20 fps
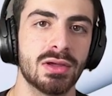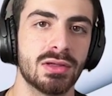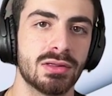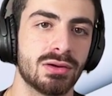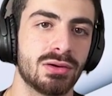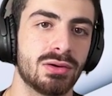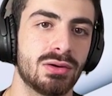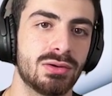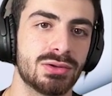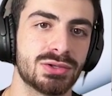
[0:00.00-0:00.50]

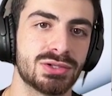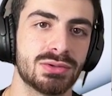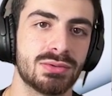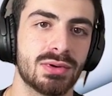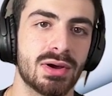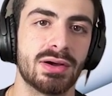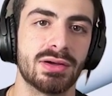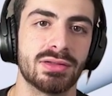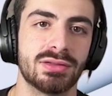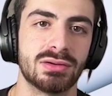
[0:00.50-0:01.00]
There are
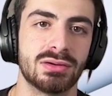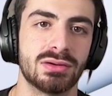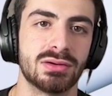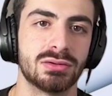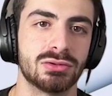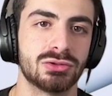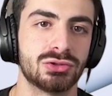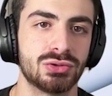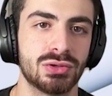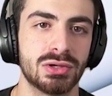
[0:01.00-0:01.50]
also other
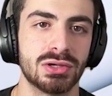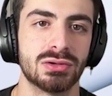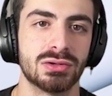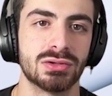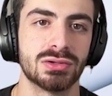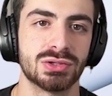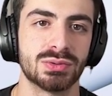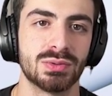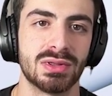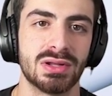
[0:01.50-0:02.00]

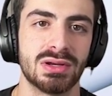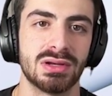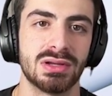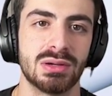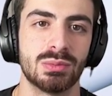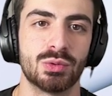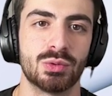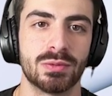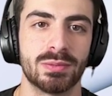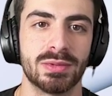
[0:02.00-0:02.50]
triggers within
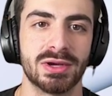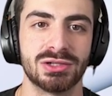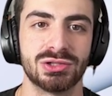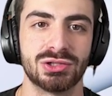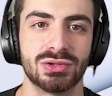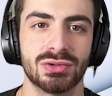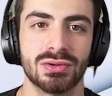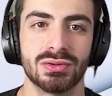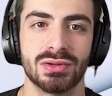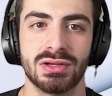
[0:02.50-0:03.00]
Keyboard
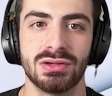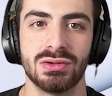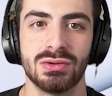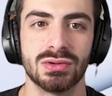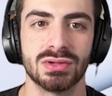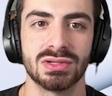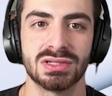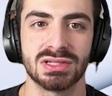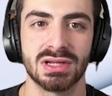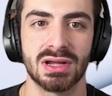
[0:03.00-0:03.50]
Maestro, like you
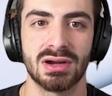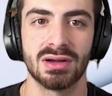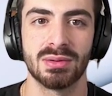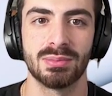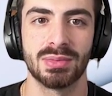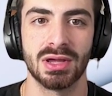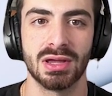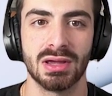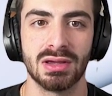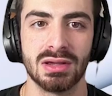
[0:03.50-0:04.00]
could set
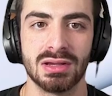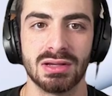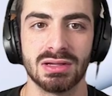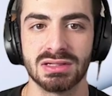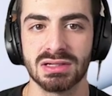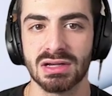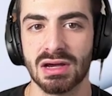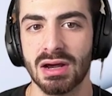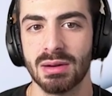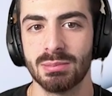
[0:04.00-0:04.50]
up a
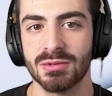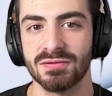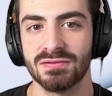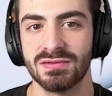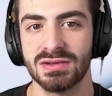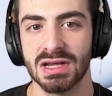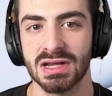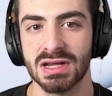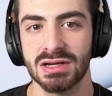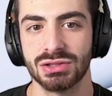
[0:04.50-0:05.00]
time
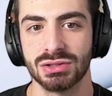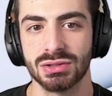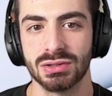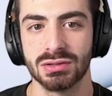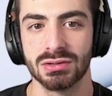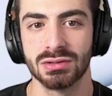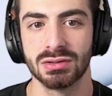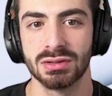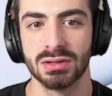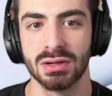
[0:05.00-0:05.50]
of day
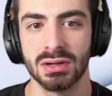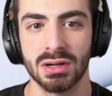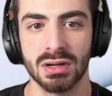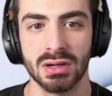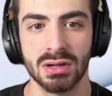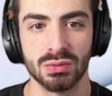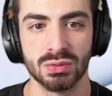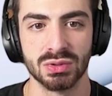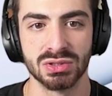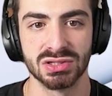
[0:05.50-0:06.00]
trigger,
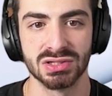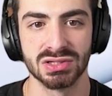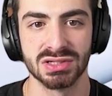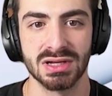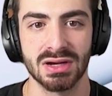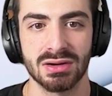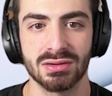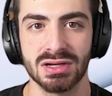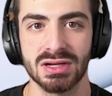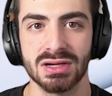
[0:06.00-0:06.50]
which is
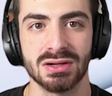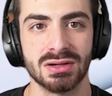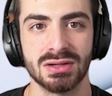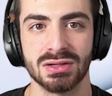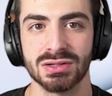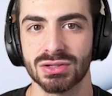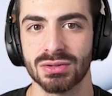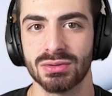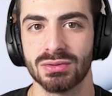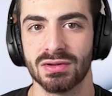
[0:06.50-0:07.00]
down
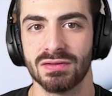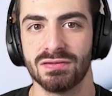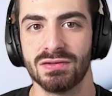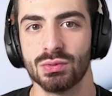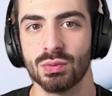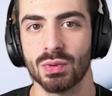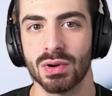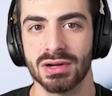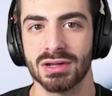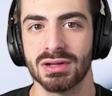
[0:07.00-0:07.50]
here. So if
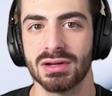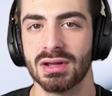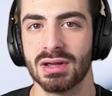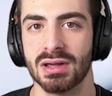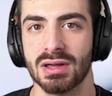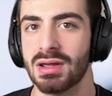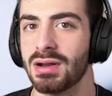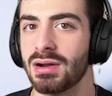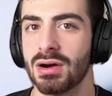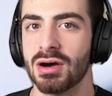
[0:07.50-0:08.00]
you wanted
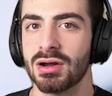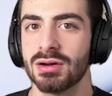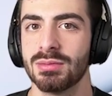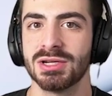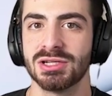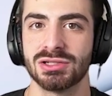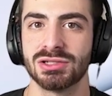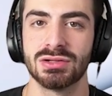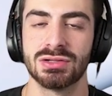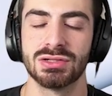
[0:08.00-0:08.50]
an
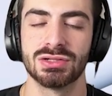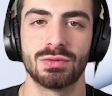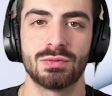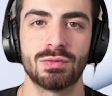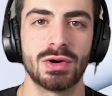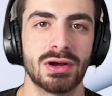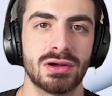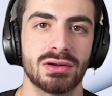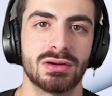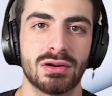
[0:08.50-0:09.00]
automation to
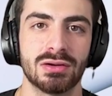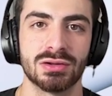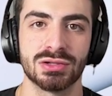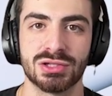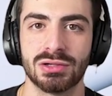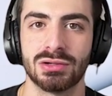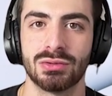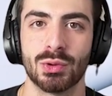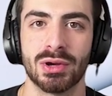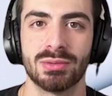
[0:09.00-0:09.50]
run on a
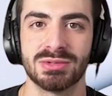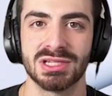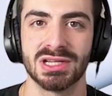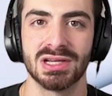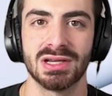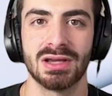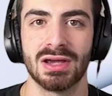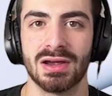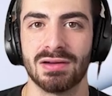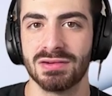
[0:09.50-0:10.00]
certain
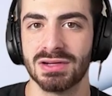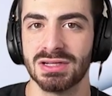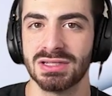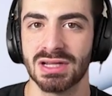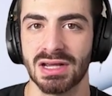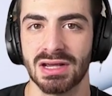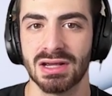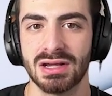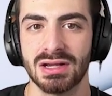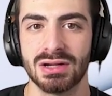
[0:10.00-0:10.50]
website every
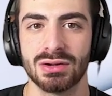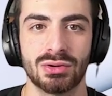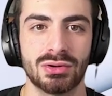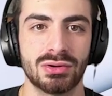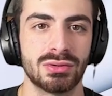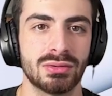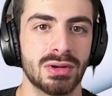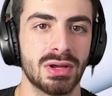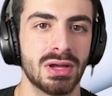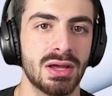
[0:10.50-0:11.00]
day
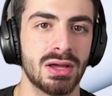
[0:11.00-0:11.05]
or